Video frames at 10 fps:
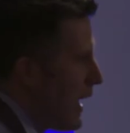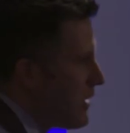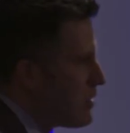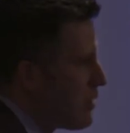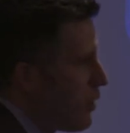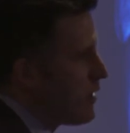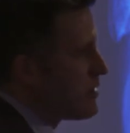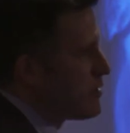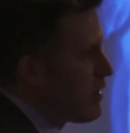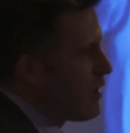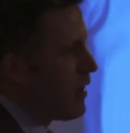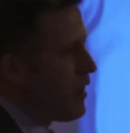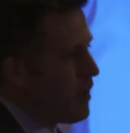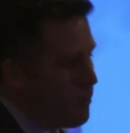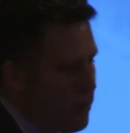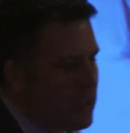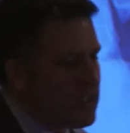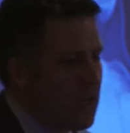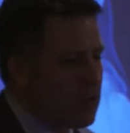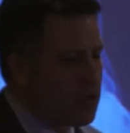do well uh, on their own, but we're always
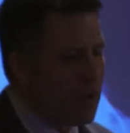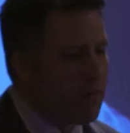happy to see